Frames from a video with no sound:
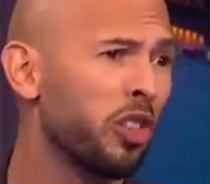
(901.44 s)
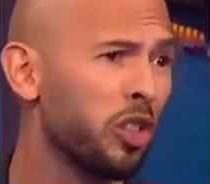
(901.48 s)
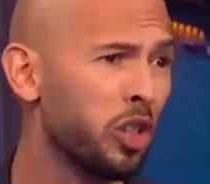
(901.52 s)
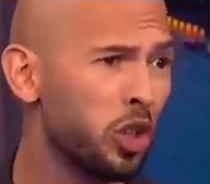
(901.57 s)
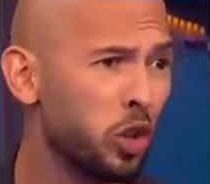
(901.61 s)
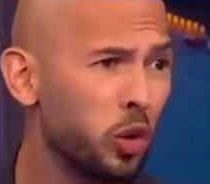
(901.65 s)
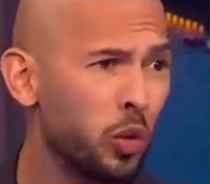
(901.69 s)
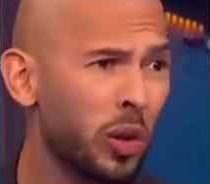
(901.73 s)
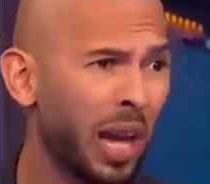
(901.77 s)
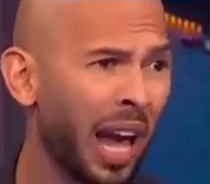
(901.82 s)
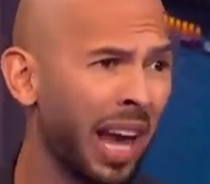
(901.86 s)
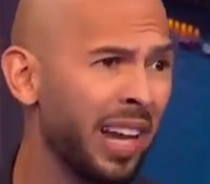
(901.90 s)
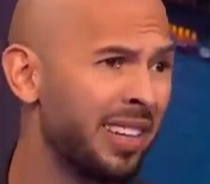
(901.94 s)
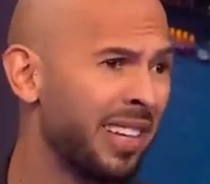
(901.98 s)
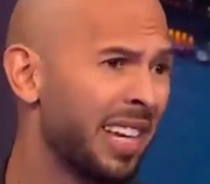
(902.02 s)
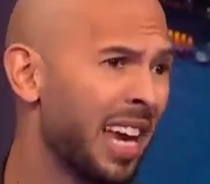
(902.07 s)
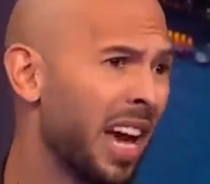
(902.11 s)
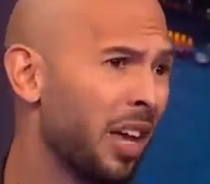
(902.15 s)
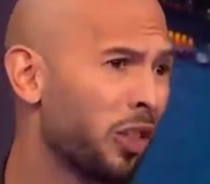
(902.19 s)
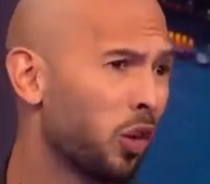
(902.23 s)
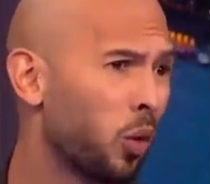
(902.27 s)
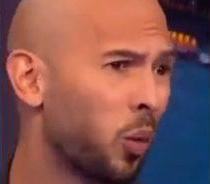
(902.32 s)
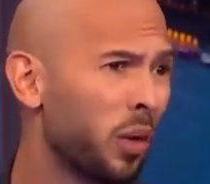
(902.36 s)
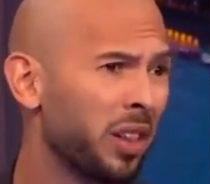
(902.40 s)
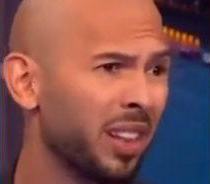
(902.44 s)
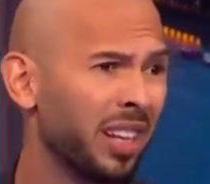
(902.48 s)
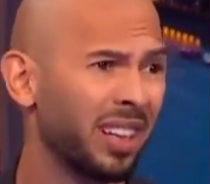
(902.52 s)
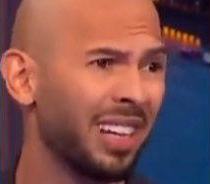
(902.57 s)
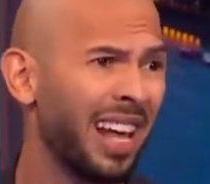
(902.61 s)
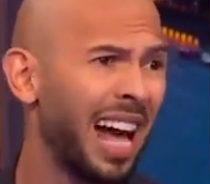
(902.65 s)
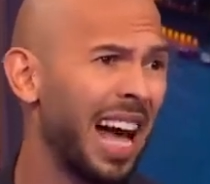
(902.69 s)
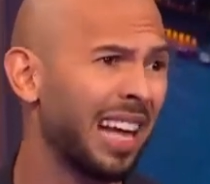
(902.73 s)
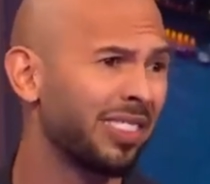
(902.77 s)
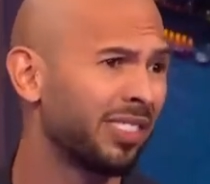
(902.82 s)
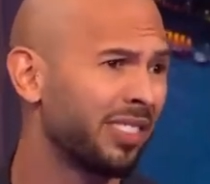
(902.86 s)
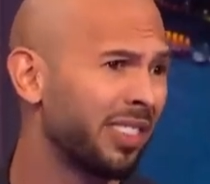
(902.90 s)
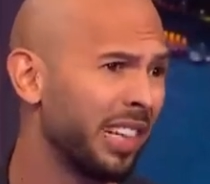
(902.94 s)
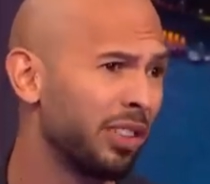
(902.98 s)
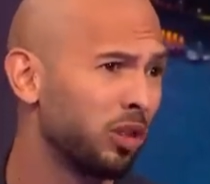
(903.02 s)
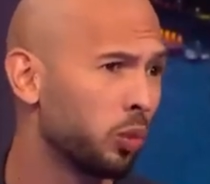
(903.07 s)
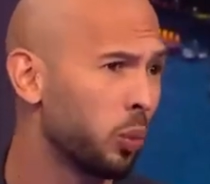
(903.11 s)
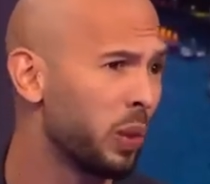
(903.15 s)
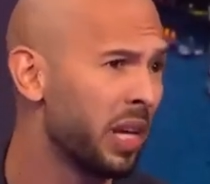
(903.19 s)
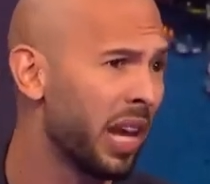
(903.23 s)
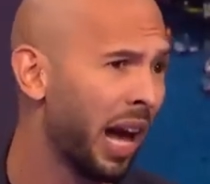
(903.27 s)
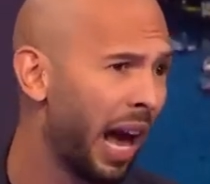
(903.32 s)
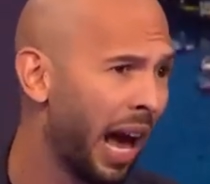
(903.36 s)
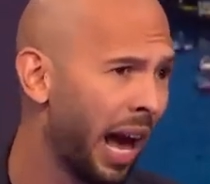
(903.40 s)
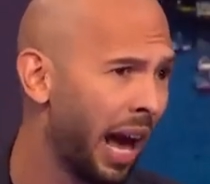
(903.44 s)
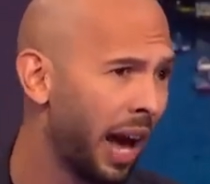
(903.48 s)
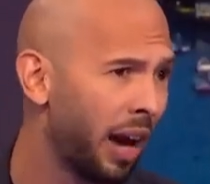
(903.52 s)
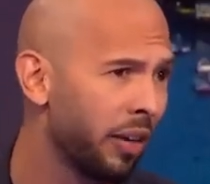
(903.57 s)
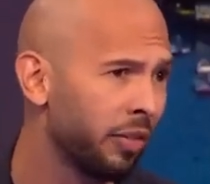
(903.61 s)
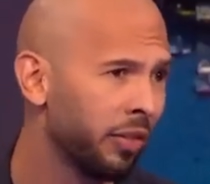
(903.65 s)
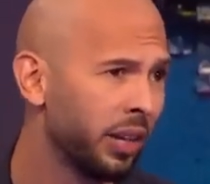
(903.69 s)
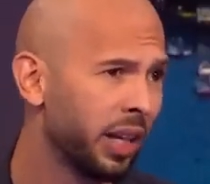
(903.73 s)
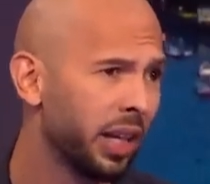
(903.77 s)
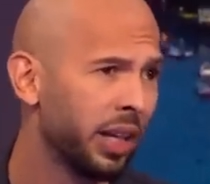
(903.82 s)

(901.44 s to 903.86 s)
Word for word: the UK together, one of mm. the last things we have,